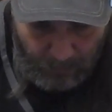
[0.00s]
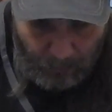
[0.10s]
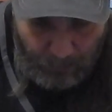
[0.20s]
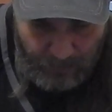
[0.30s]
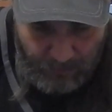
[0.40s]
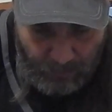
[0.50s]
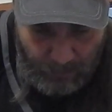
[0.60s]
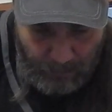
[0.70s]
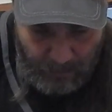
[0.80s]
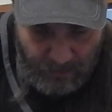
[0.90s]
Please, I want to be
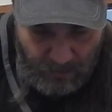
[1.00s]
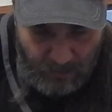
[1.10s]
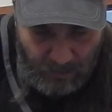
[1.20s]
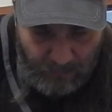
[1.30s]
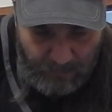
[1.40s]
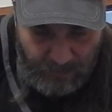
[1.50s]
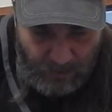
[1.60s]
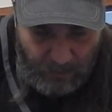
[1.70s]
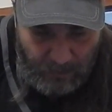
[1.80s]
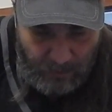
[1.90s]
mentioned. Have you seen
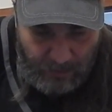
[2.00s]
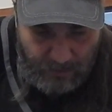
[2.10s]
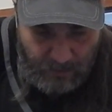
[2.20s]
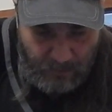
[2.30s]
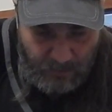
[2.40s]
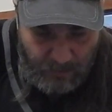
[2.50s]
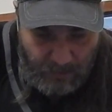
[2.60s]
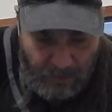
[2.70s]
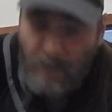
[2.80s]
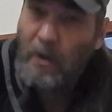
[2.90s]
me here asking you something?
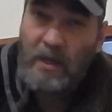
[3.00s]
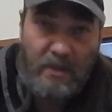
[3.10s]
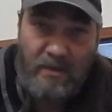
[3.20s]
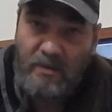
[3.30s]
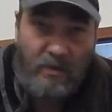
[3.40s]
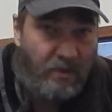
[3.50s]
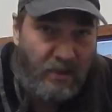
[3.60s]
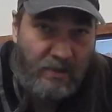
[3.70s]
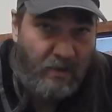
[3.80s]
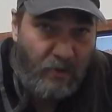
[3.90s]
Yeah,
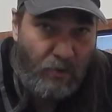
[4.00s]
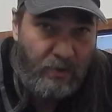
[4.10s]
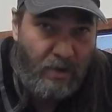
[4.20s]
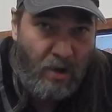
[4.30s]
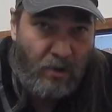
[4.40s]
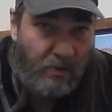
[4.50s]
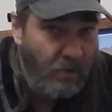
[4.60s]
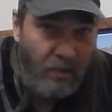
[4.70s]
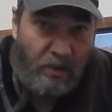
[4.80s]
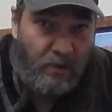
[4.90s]
Mikey606, of course, dog.
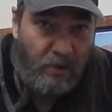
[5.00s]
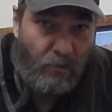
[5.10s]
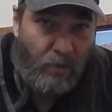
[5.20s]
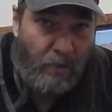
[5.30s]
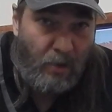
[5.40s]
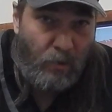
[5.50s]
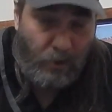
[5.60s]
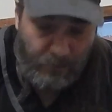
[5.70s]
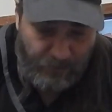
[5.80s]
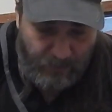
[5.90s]
You're one of my
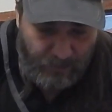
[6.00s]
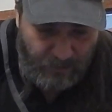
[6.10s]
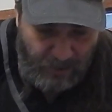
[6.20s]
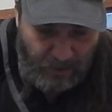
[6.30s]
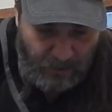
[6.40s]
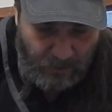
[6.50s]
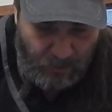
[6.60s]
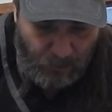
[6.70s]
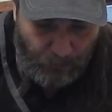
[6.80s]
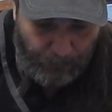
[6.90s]
hoBROs. Shout out to
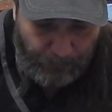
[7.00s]
you.